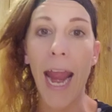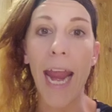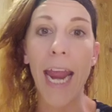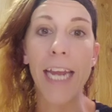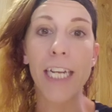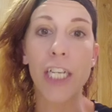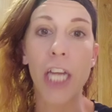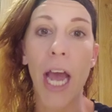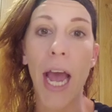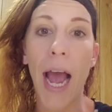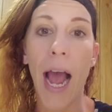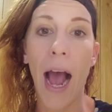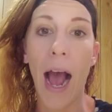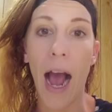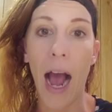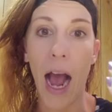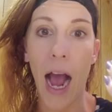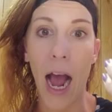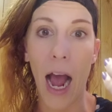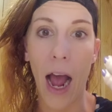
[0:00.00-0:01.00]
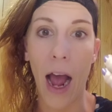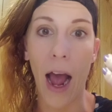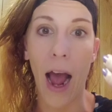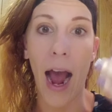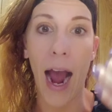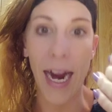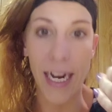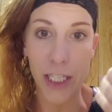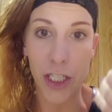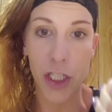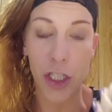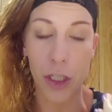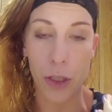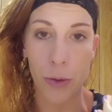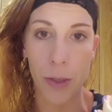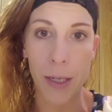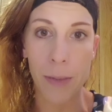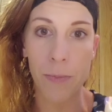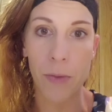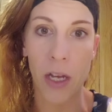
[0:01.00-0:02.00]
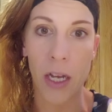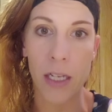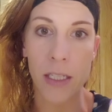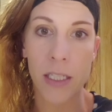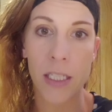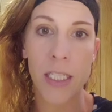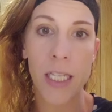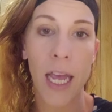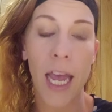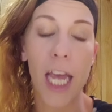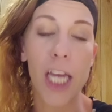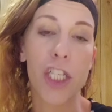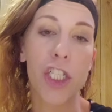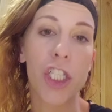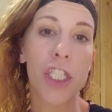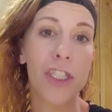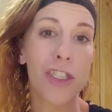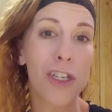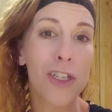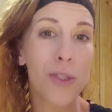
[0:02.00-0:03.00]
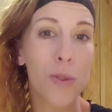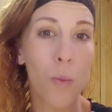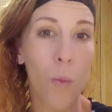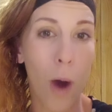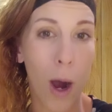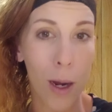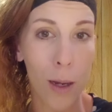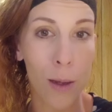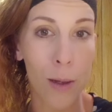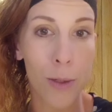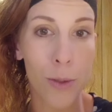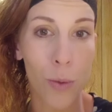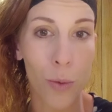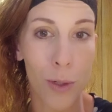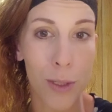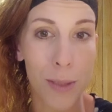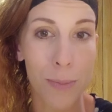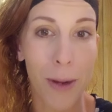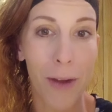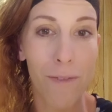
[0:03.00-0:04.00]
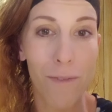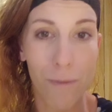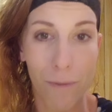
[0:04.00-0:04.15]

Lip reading: And I screamed this and she starts walking towards